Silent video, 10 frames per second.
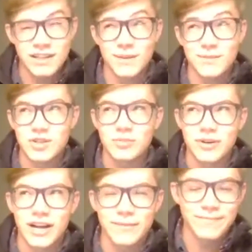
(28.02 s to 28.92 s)
v
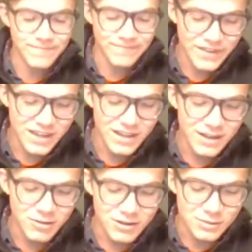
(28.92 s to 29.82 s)
times u prime.
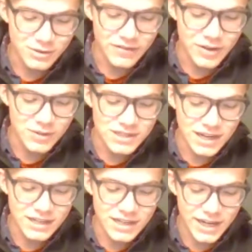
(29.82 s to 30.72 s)
So we have
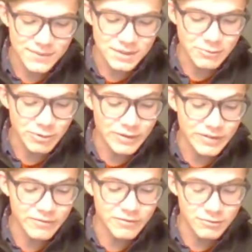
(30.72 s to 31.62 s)
cosine times the
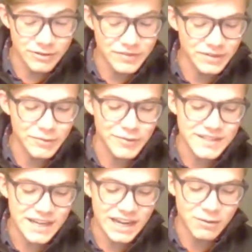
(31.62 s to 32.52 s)
derivative of
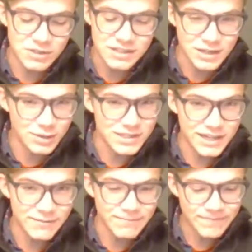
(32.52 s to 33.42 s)
sine, which is
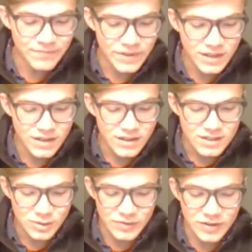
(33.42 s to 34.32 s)
cosine.
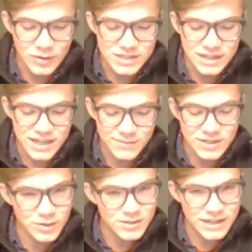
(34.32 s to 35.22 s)
So we have cosine times
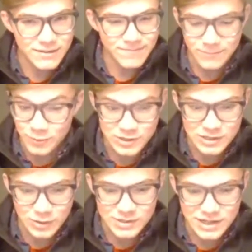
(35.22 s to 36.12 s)
cosine, which
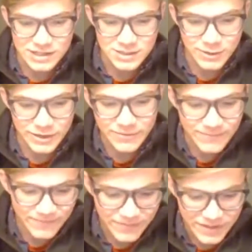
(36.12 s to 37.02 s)
is cosine squared.
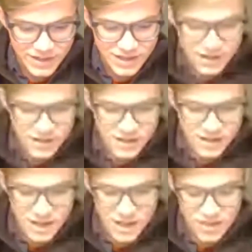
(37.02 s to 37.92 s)

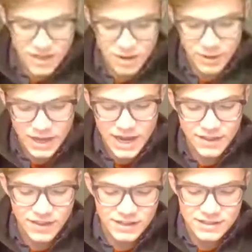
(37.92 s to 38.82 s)
And then we
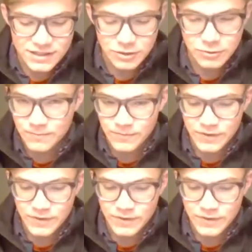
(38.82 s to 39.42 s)
add that to